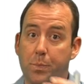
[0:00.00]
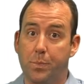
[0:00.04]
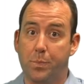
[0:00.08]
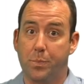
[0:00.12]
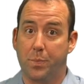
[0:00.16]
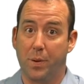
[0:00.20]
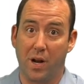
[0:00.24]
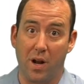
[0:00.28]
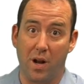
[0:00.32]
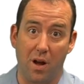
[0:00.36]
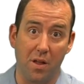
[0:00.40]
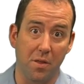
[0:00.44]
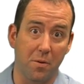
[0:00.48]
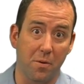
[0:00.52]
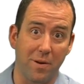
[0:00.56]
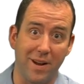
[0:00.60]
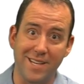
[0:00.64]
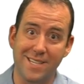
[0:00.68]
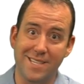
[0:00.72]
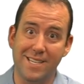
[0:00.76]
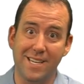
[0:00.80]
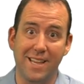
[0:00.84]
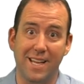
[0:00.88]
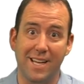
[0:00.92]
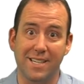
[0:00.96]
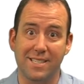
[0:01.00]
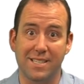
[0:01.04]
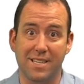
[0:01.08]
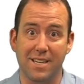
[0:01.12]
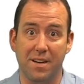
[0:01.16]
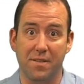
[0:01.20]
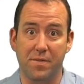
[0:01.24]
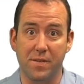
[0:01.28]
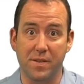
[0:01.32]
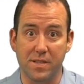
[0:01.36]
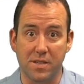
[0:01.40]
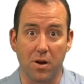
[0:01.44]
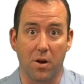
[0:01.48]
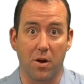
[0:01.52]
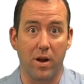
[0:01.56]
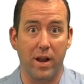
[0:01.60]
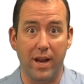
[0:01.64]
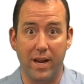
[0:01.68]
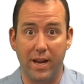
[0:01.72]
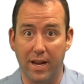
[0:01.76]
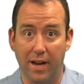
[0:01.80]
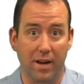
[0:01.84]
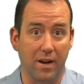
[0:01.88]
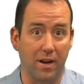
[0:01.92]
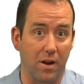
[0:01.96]
but all the rest of that stuff is
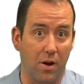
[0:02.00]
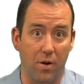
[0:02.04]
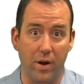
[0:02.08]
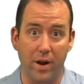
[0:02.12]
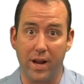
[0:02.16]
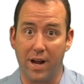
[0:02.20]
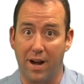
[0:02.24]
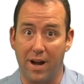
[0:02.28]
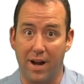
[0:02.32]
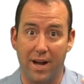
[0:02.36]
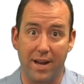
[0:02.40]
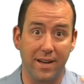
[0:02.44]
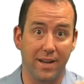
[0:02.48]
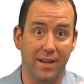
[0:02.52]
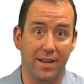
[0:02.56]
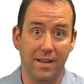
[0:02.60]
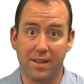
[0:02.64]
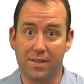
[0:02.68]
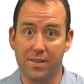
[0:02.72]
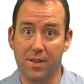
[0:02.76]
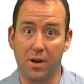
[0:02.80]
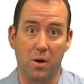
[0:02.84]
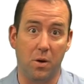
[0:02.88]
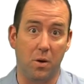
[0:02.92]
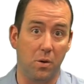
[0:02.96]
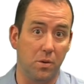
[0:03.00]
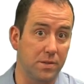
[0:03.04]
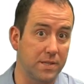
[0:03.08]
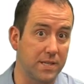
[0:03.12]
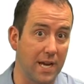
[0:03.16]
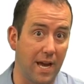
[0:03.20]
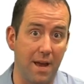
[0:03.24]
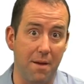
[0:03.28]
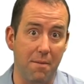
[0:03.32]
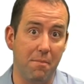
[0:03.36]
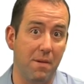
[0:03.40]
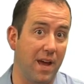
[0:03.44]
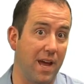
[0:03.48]
going on the whole time,